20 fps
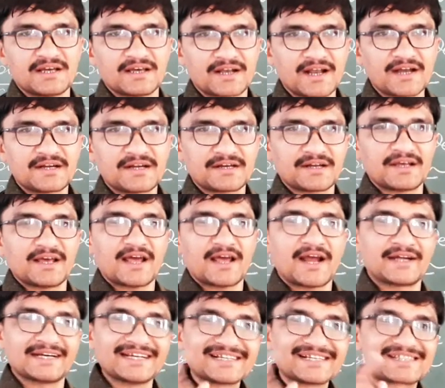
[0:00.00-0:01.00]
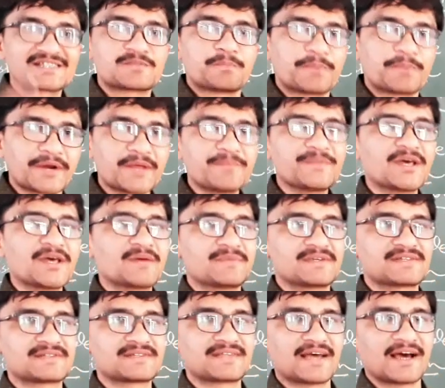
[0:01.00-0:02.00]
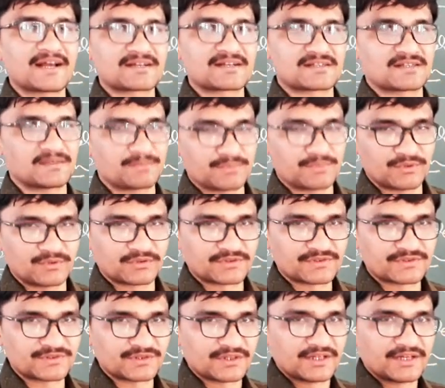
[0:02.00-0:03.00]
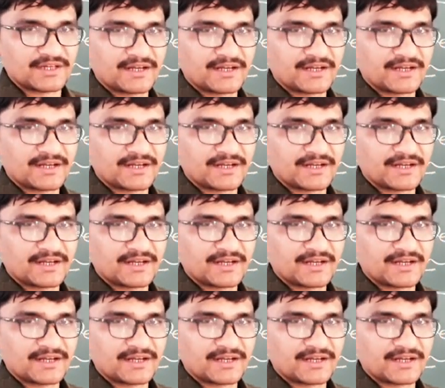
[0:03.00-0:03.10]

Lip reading: right, and its premium is there, suppose,